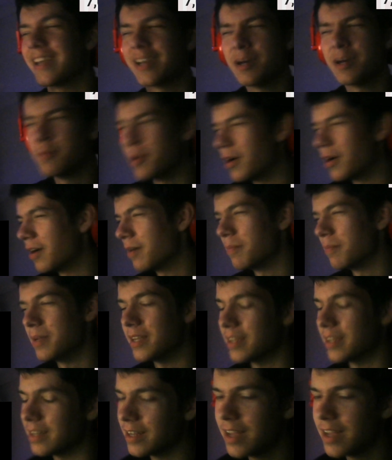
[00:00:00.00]
Come on, man.
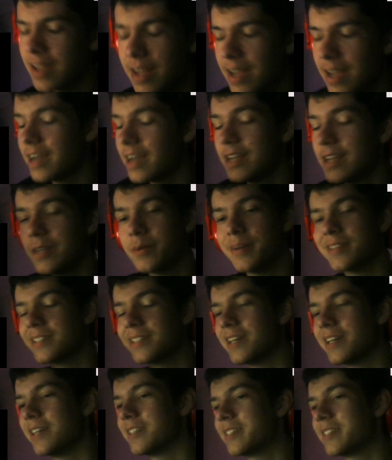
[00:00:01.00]
Anyways,
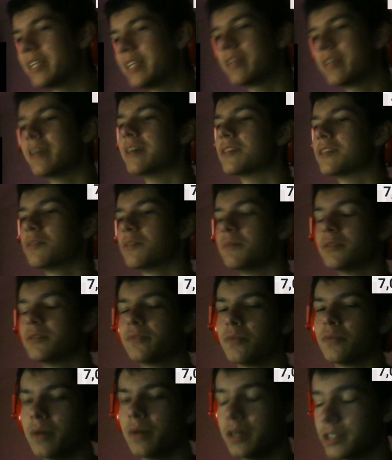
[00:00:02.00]
guys, thank you guys so much
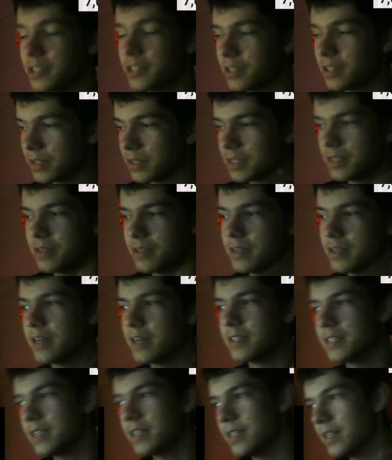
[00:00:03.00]
for watching. I'll see you
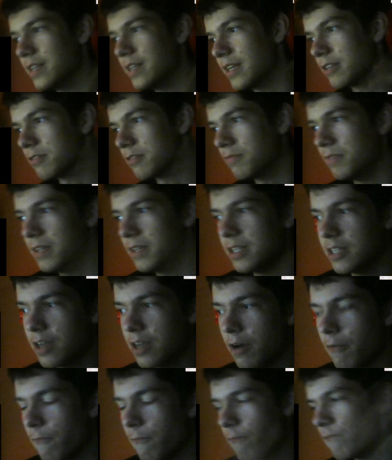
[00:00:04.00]
guys in the next
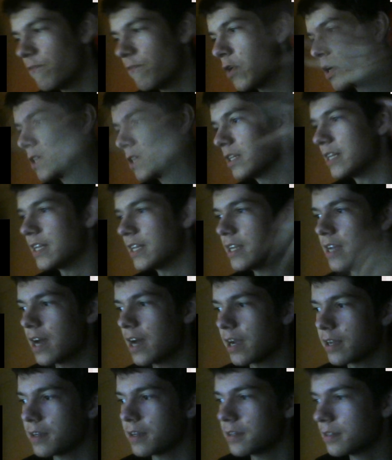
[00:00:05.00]
video. Fuck Lady
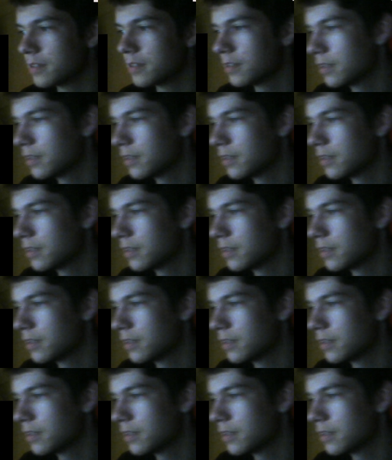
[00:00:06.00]
Gaga.